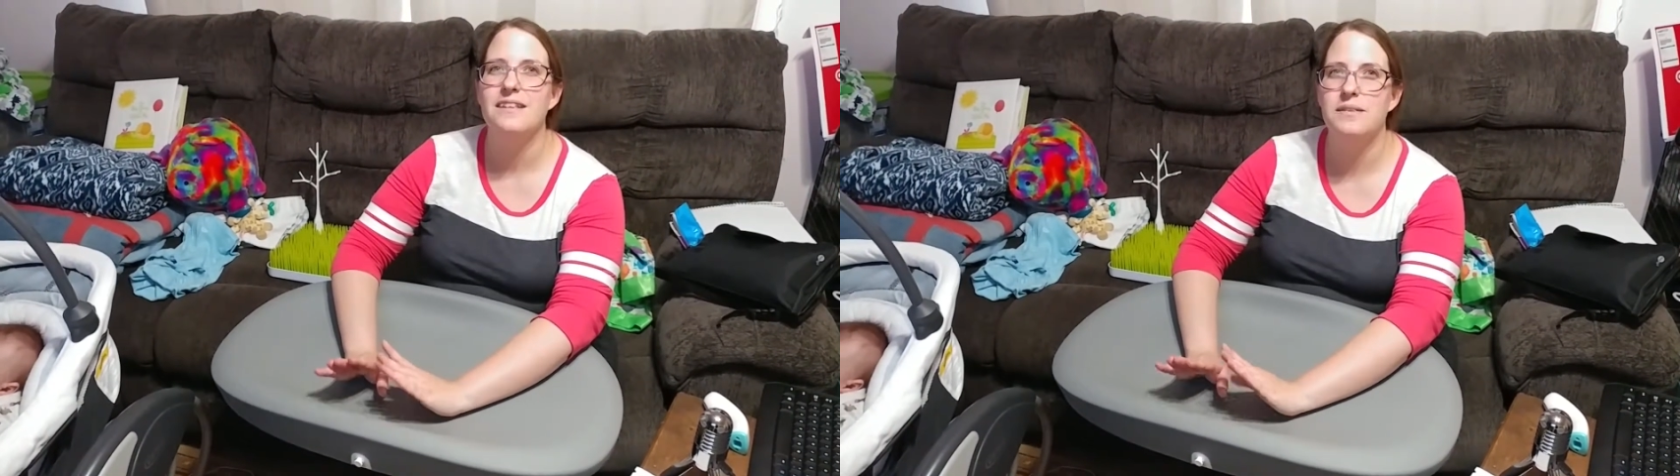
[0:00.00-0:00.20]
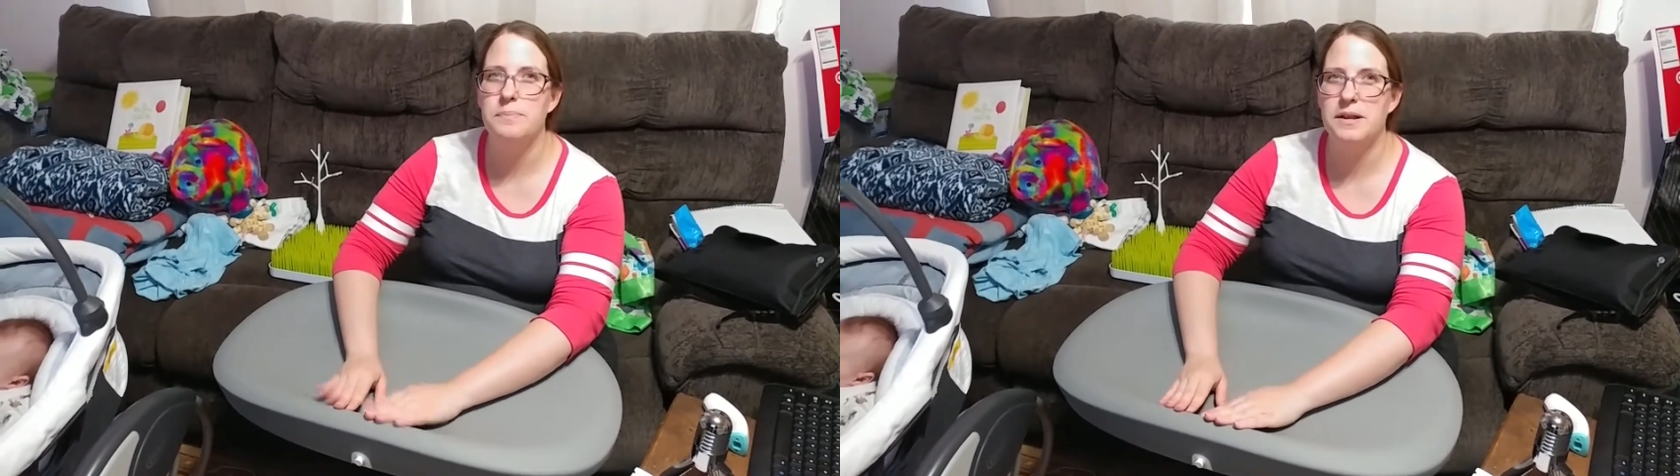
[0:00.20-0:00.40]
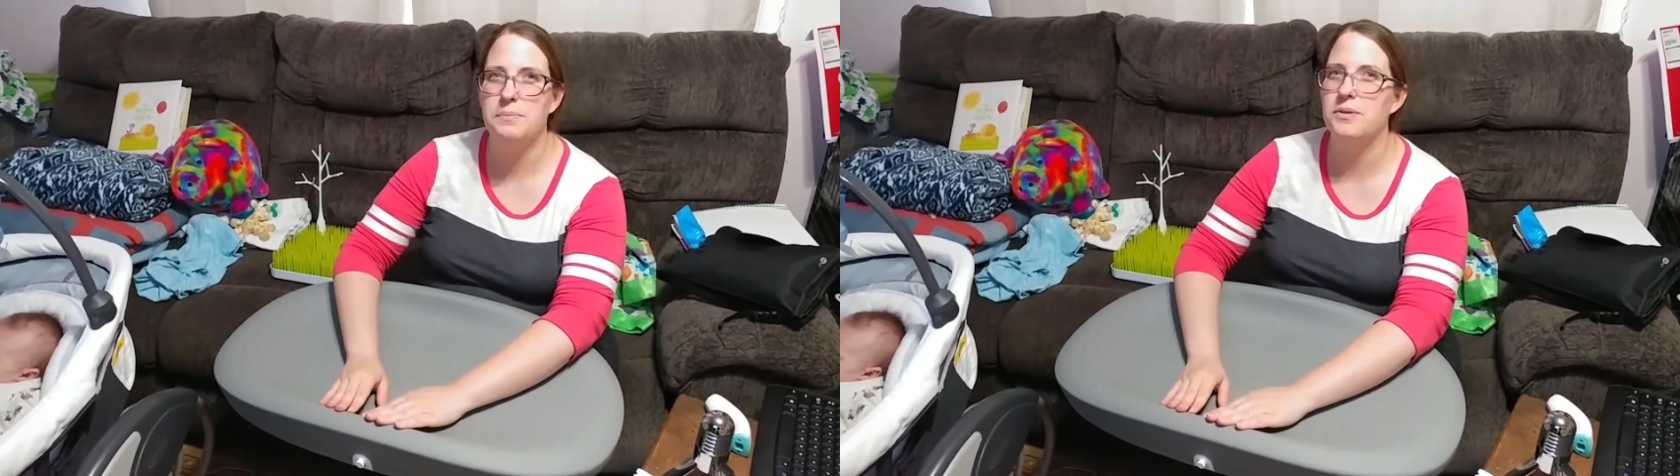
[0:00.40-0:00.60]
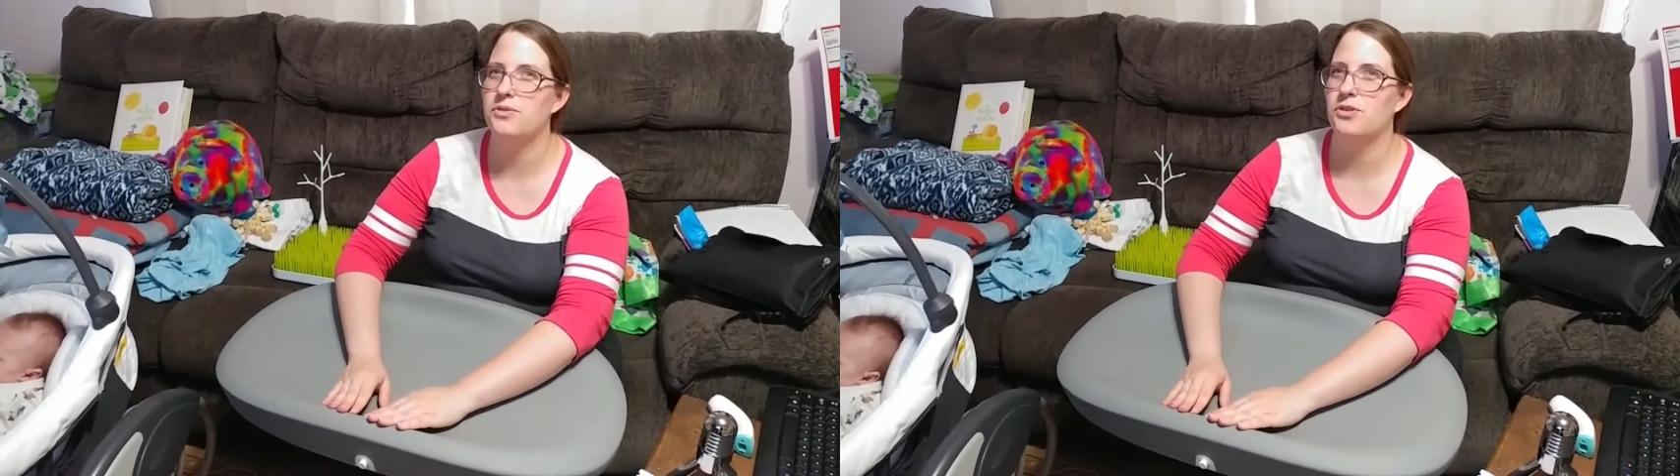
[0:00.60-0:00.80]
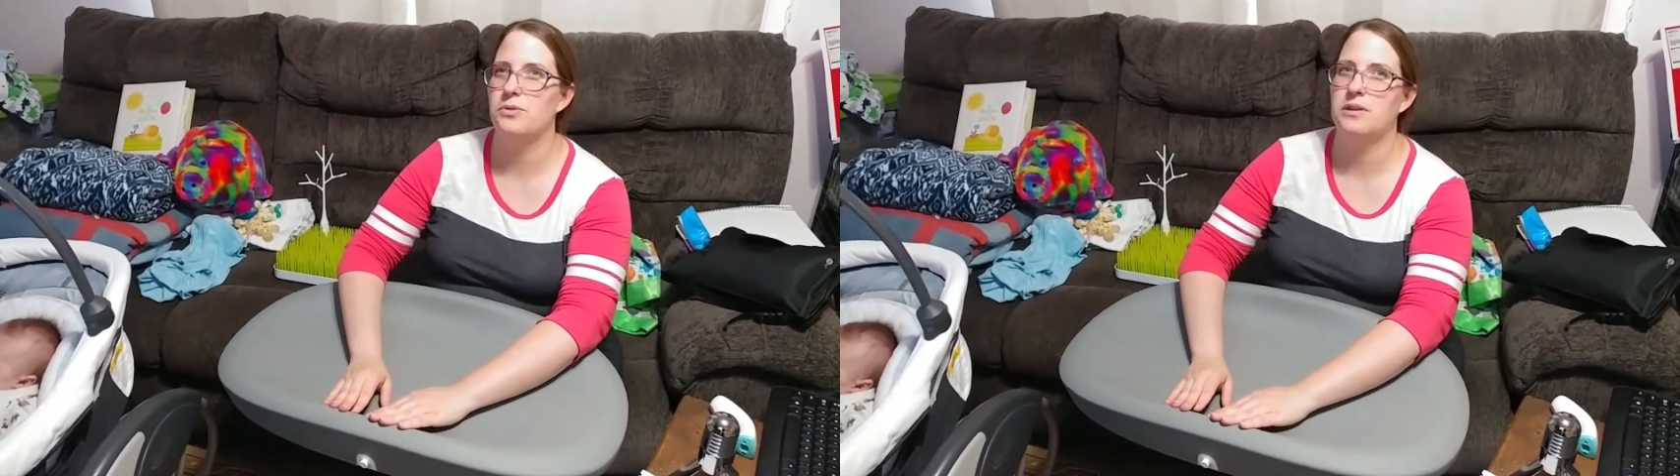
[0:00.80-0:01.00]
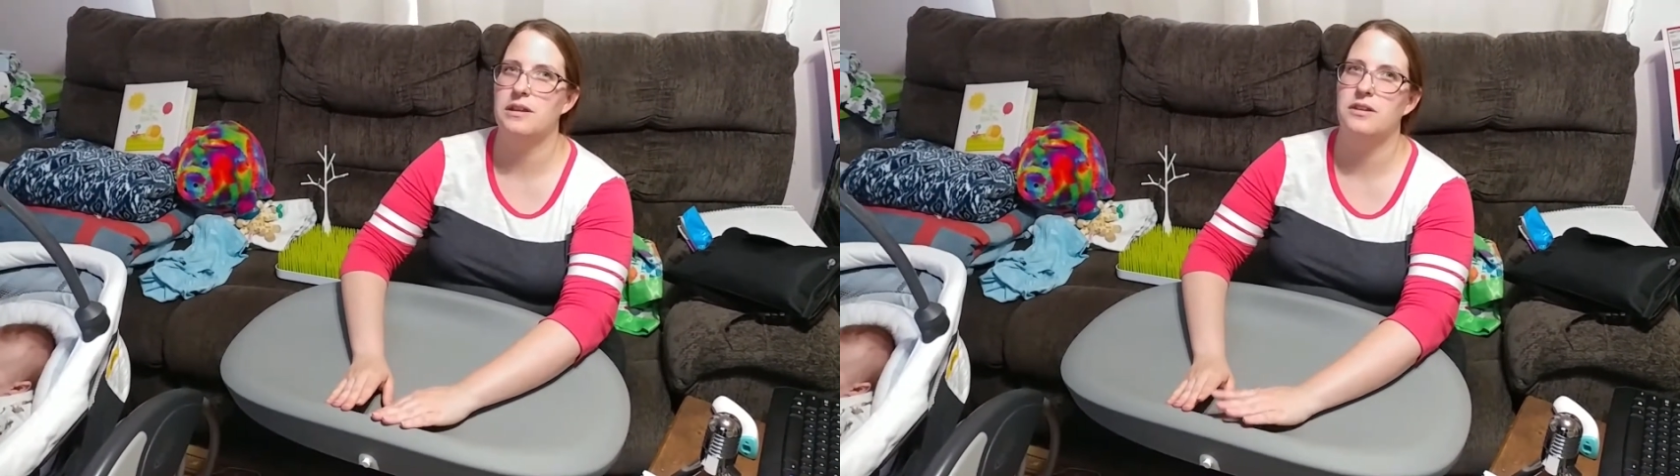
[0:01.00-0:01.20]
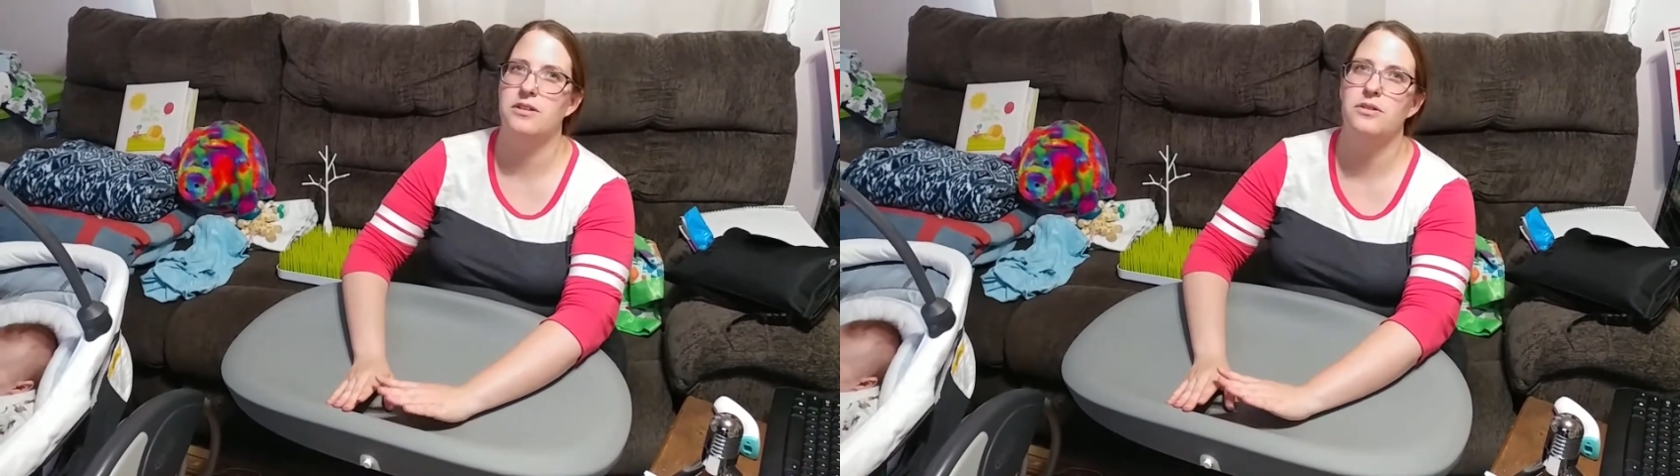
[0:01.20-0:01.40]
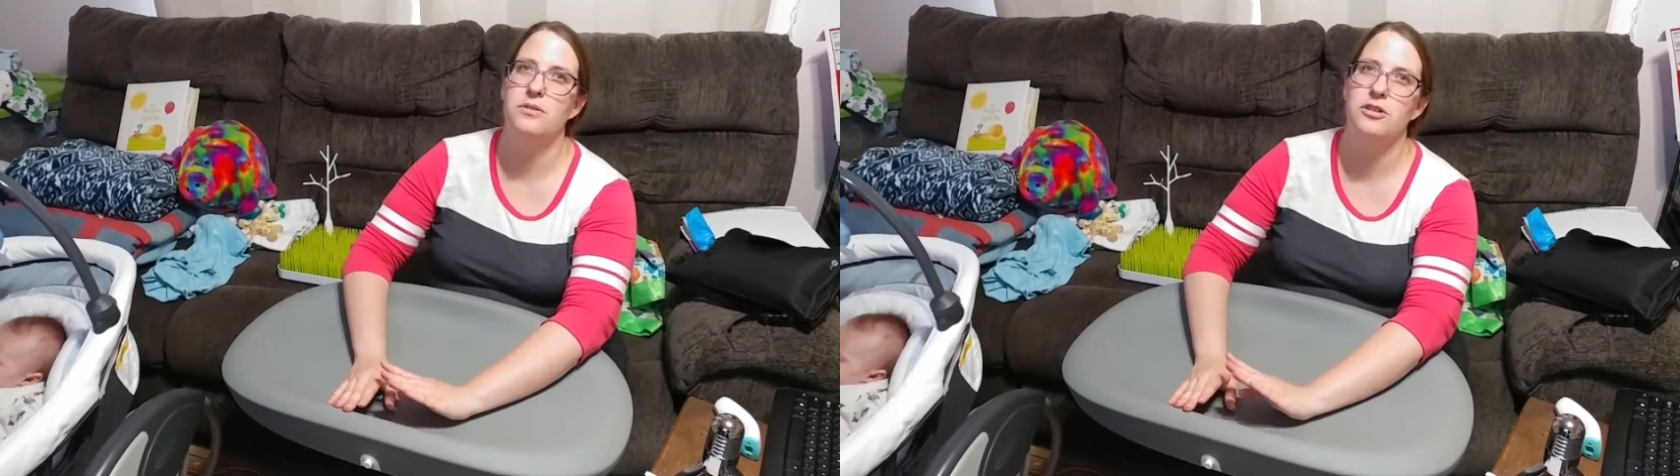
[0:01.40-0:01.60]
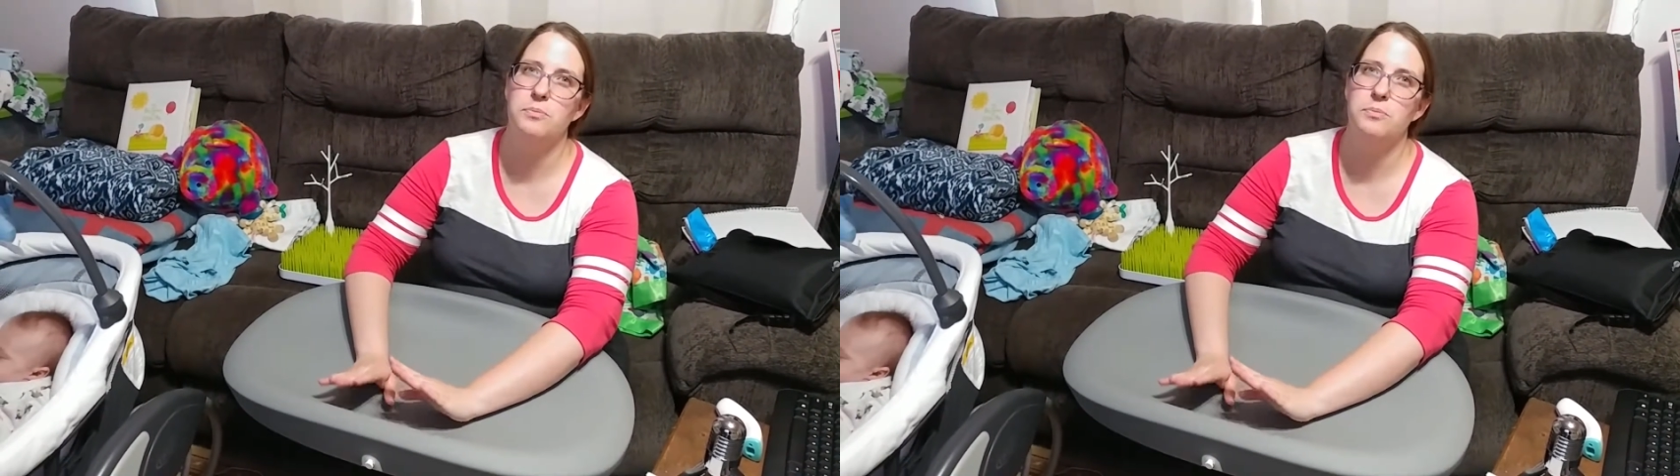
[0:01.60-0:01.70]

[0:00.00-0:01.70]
his spit up would have soaked into,